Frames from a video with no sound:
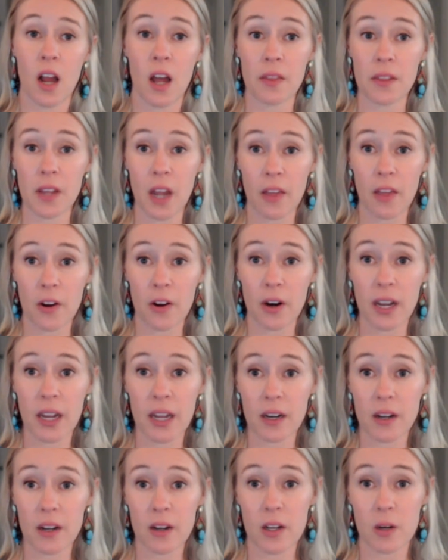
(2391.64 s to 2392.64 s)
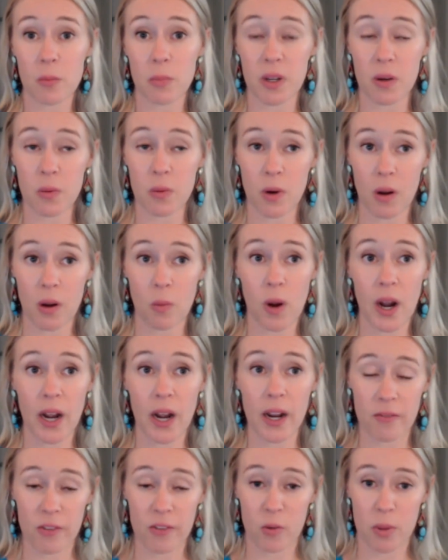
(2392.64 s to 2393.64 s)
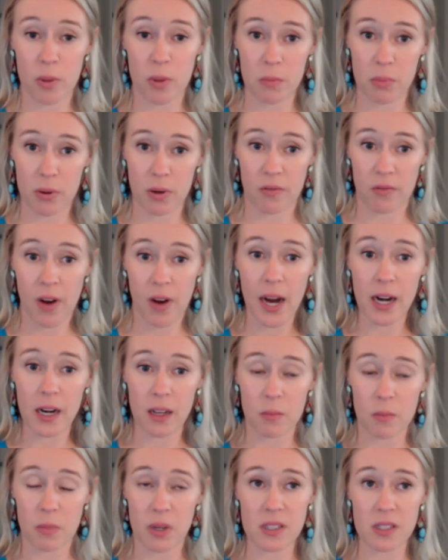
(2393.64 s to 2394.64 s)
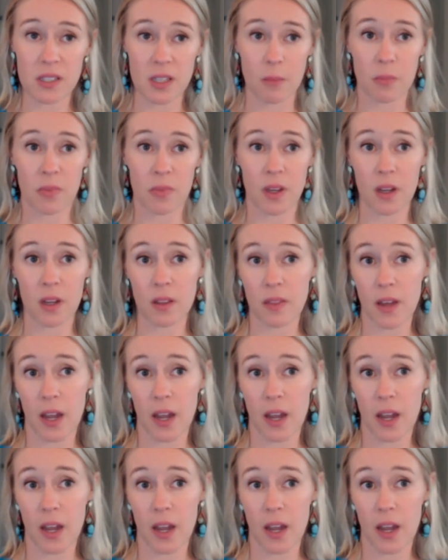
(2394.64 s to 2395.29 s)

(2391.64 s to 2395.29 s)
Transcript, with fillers: On the other hand, it could be, well, why have you been providing me something